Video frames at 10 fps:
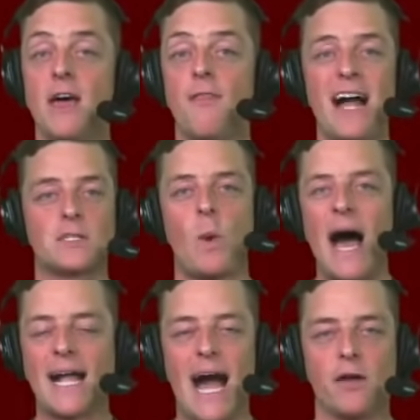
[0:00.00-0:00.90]
That's
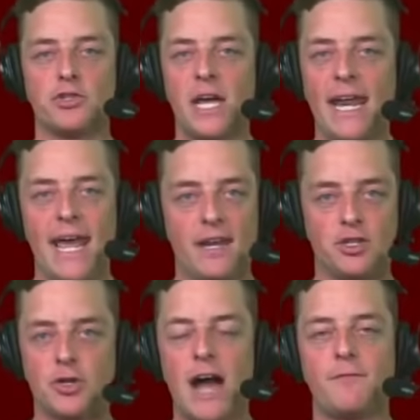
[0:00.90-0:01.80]
why Kyle Shanahan is
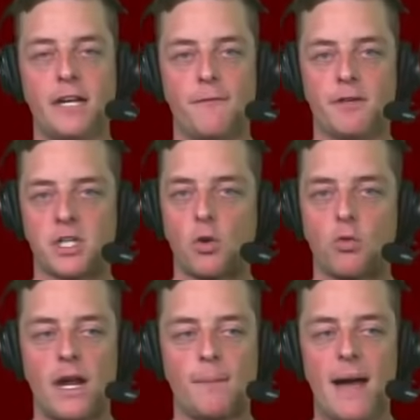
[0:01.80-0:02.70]
drafting a physical
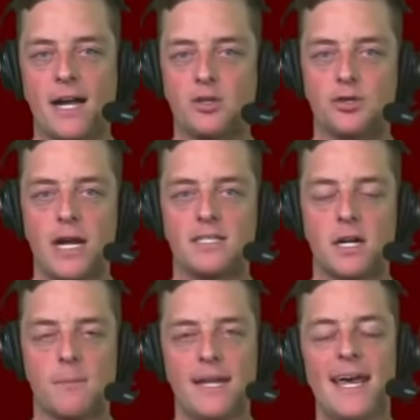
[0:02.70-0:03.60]
running back in Trey
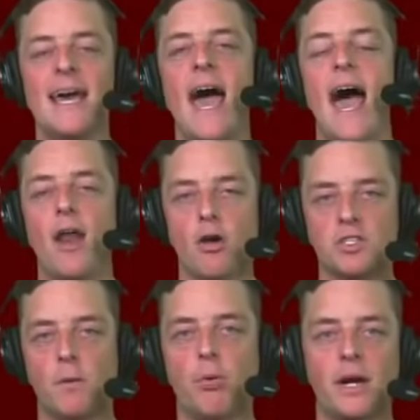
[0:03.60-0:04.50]
Sermon and
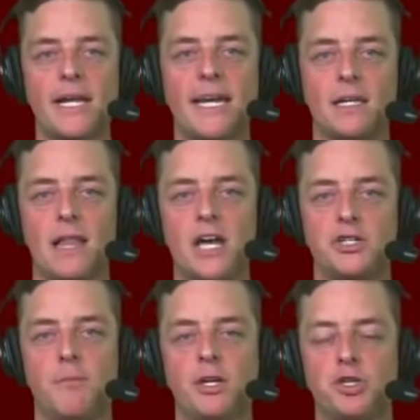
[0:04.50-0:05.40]
also bringing in
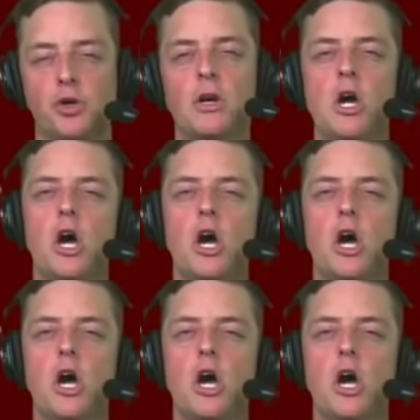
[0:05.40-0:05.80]
Elijah Mitchell,